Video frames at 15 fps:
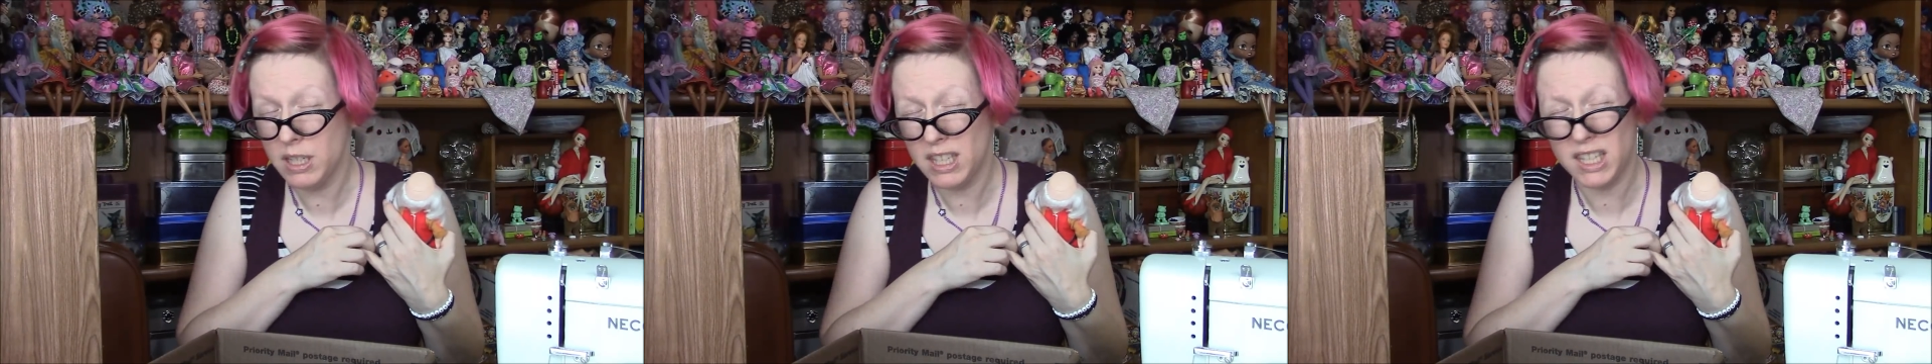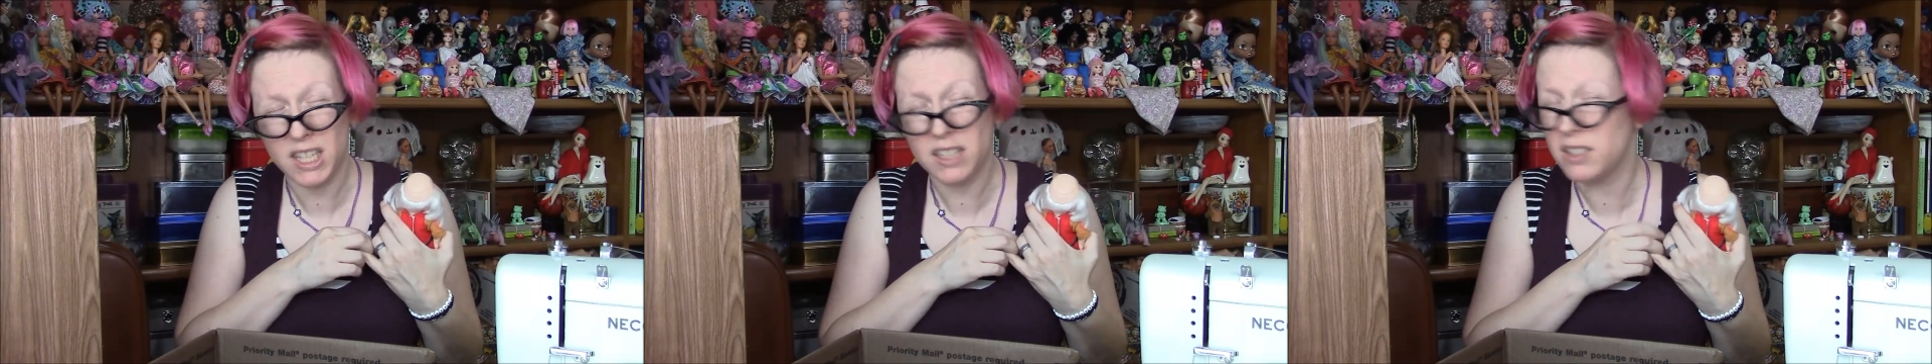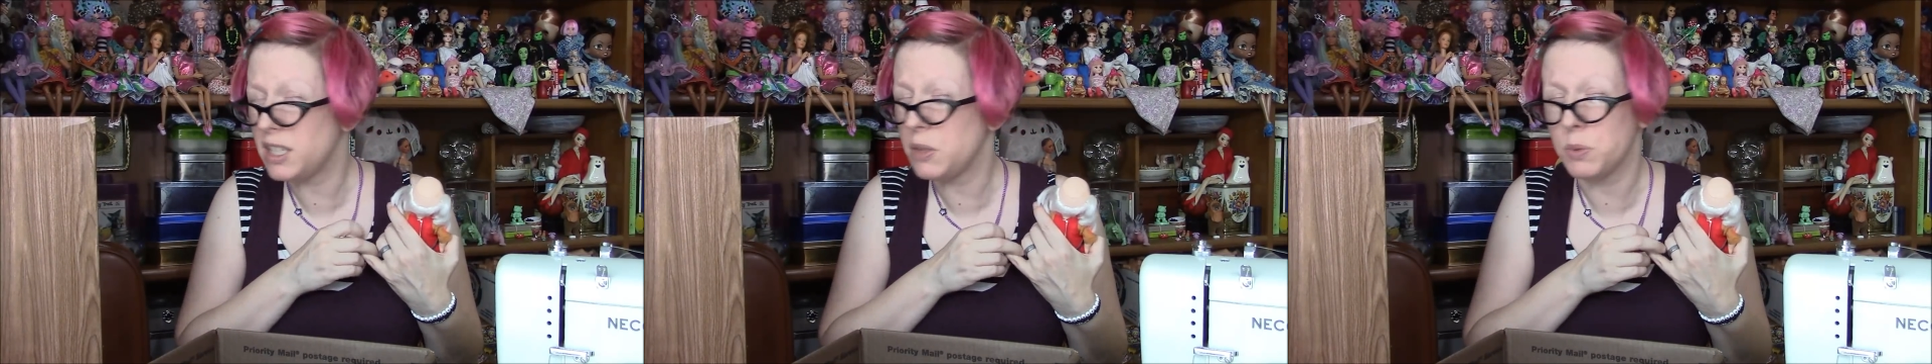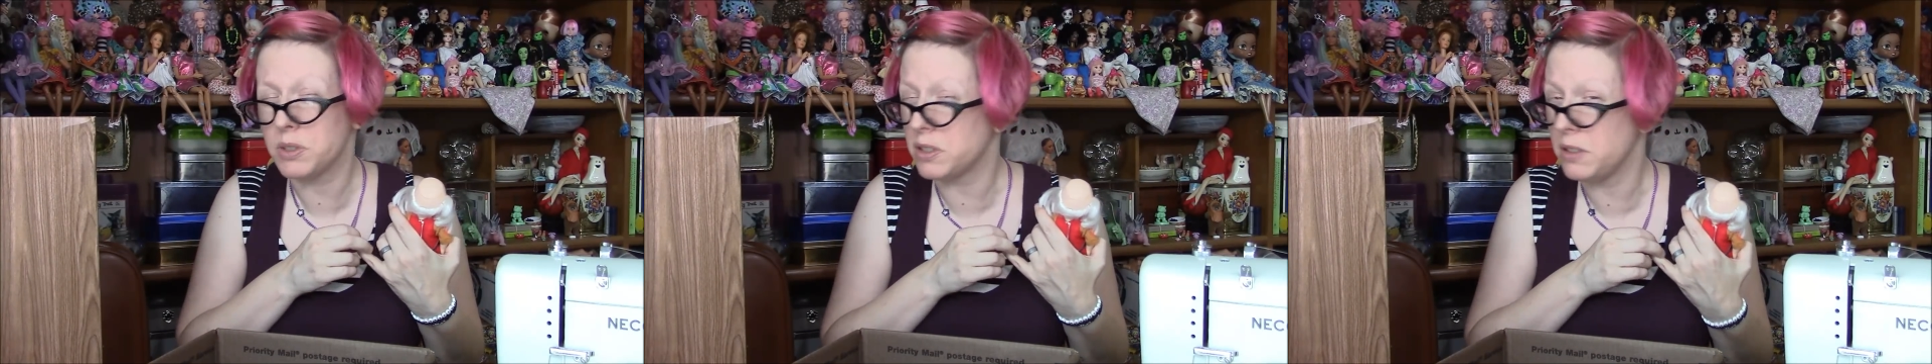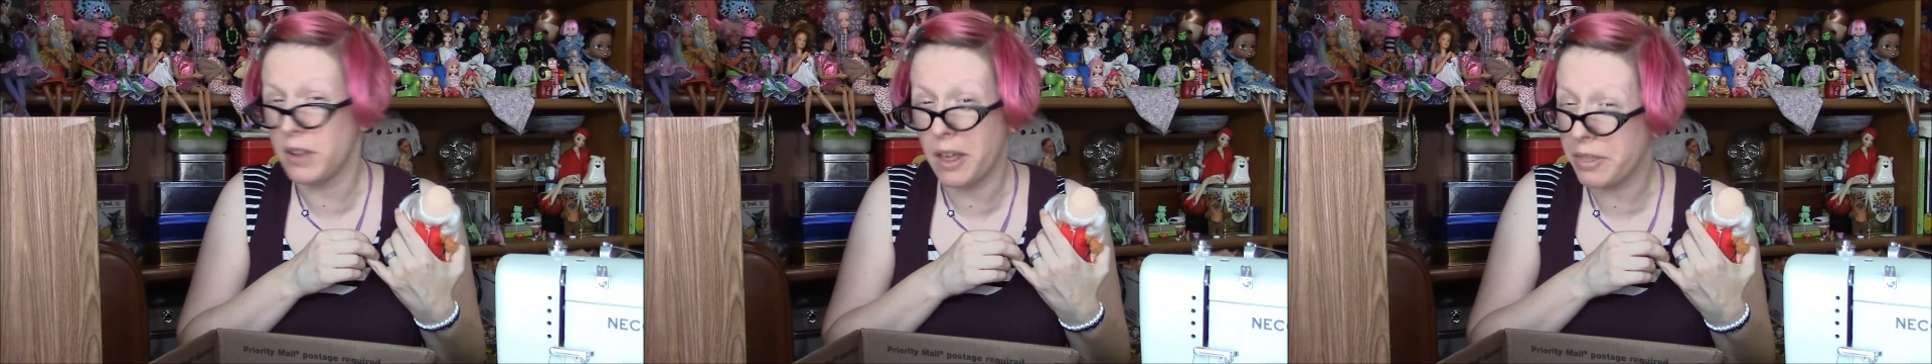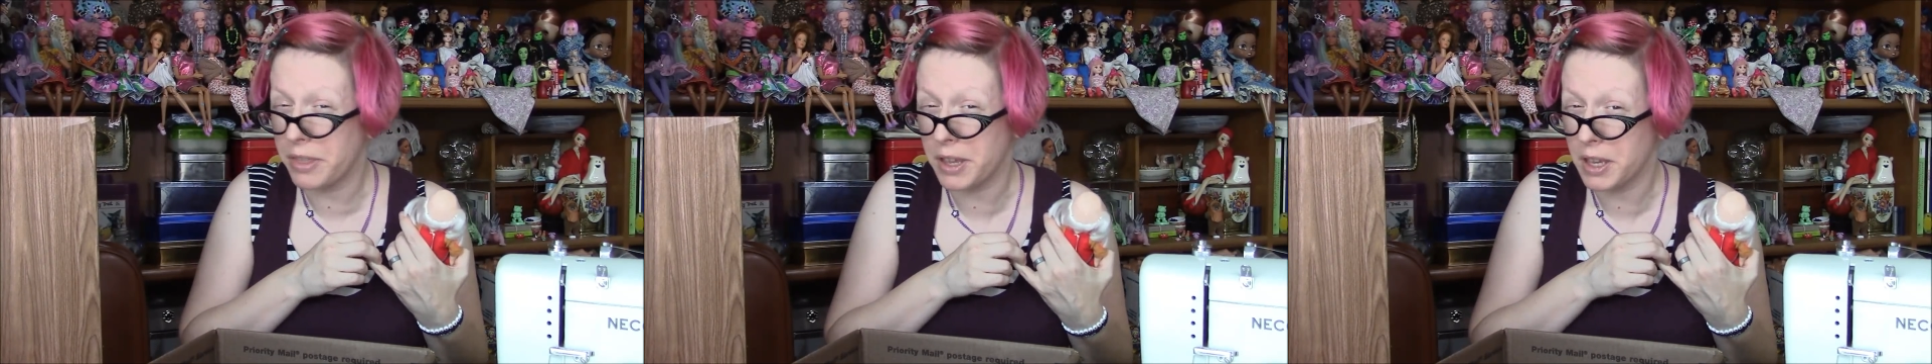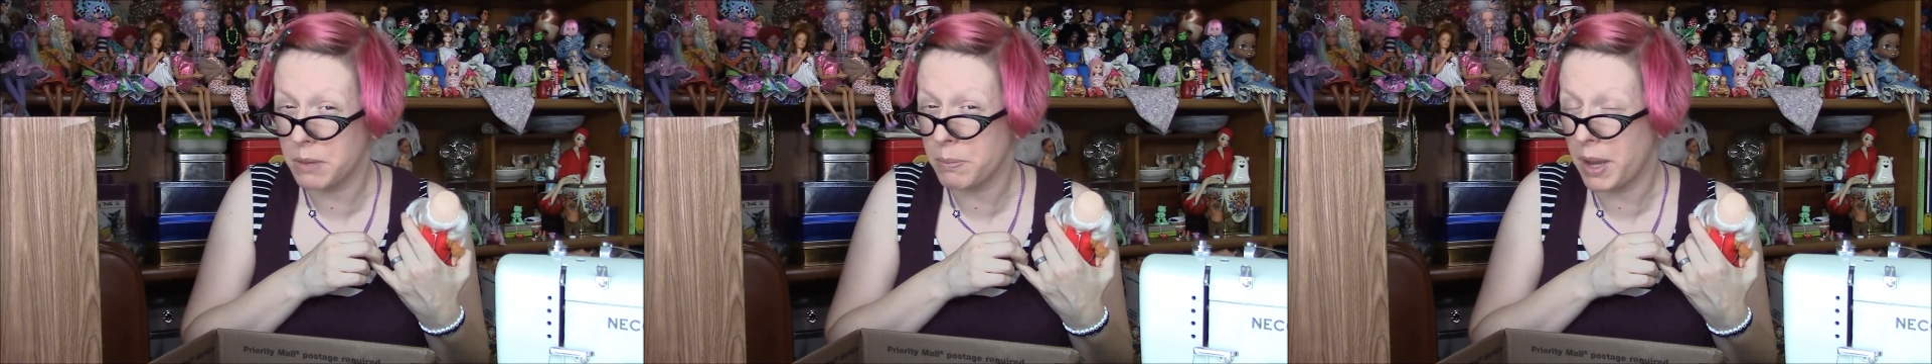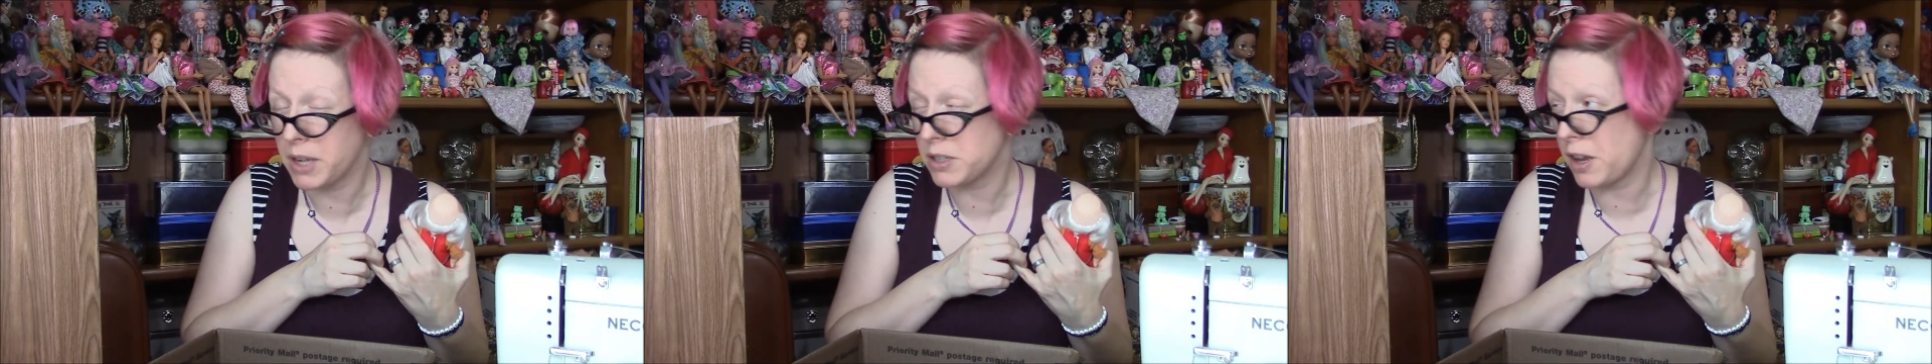Disney was nothing
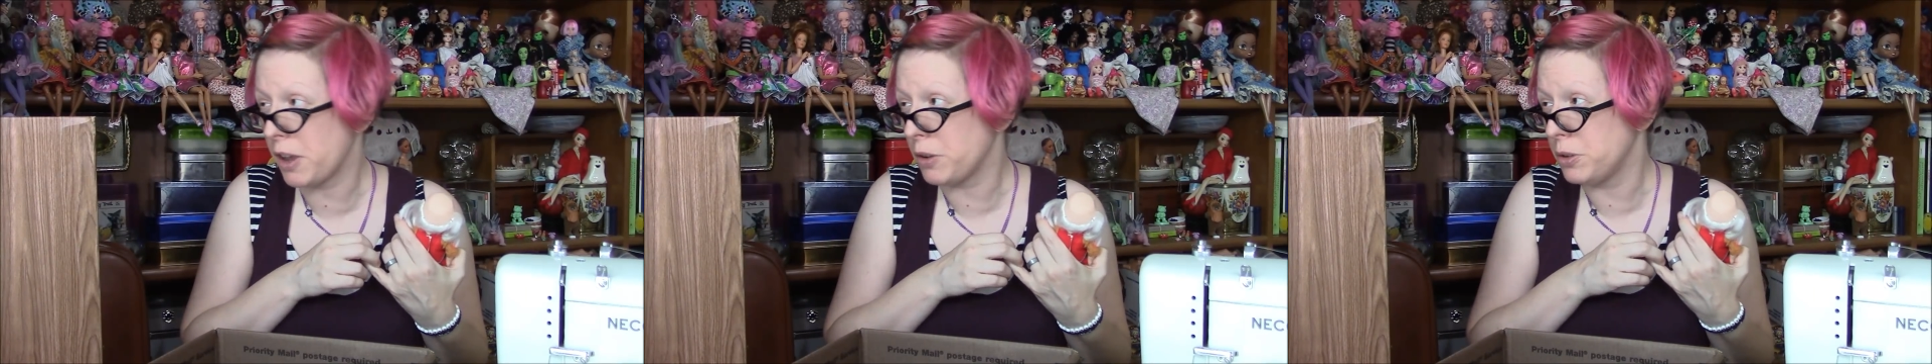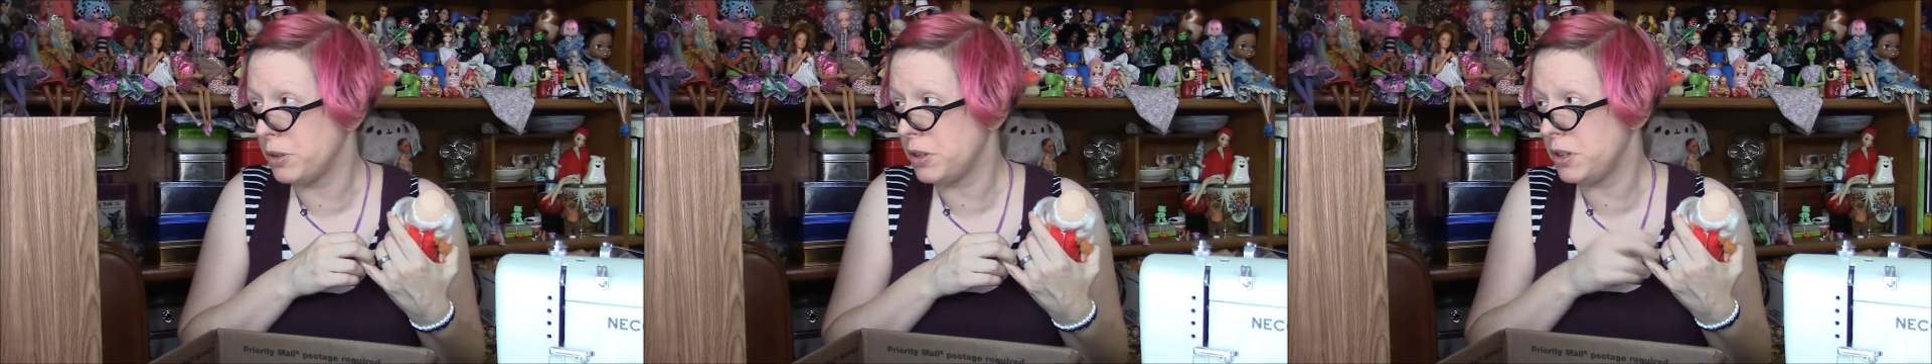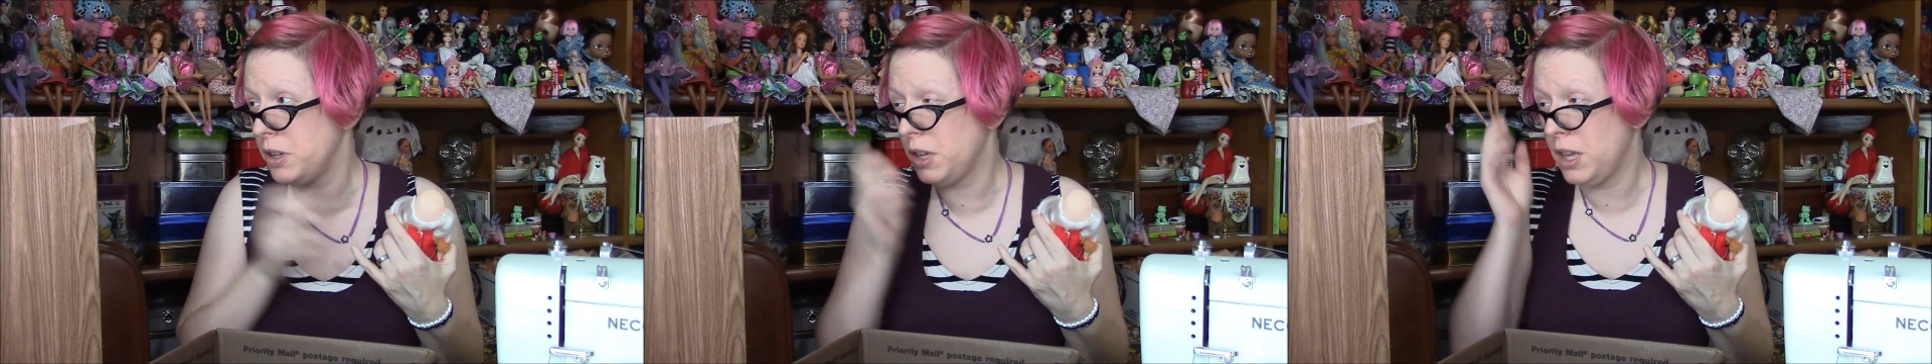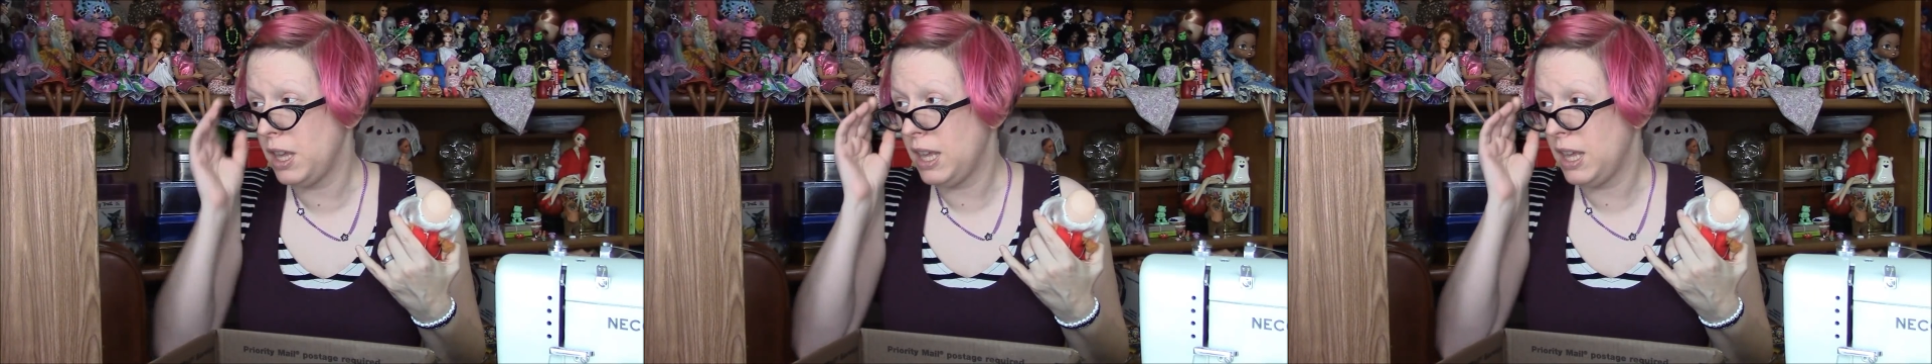in my childhood.